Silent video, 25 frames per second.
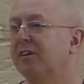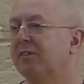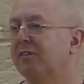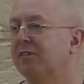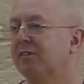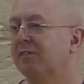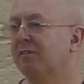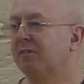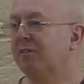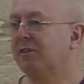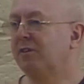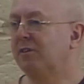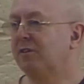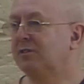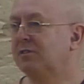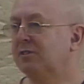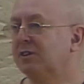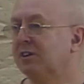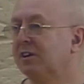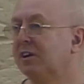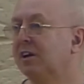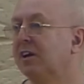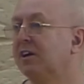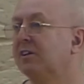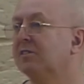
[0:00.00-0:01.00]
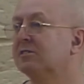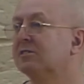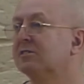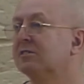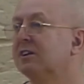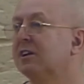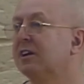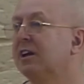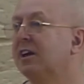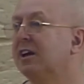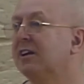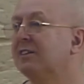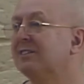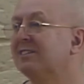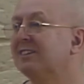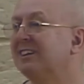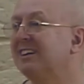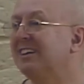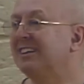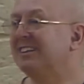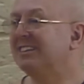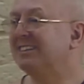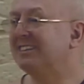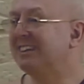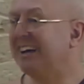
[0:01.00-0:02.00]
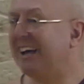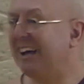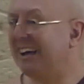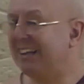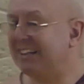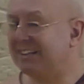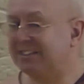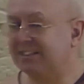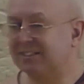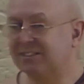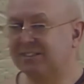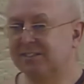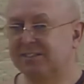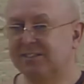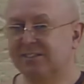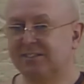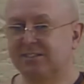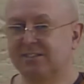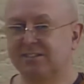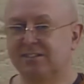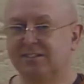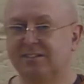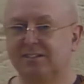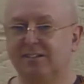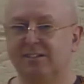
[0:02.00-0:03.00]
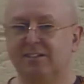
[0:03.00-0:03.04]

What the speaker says: of the future gets less intense,